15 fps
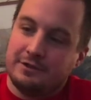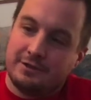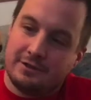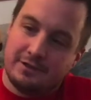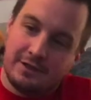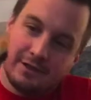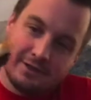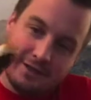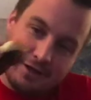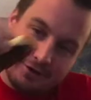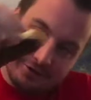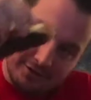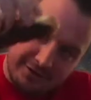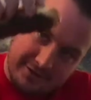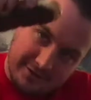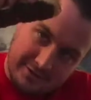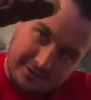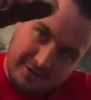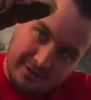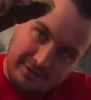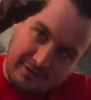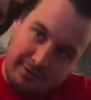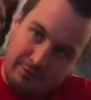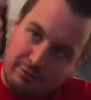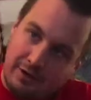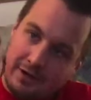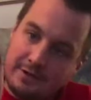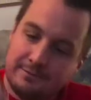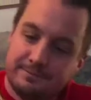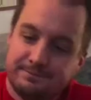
Allows it to stick to the bread.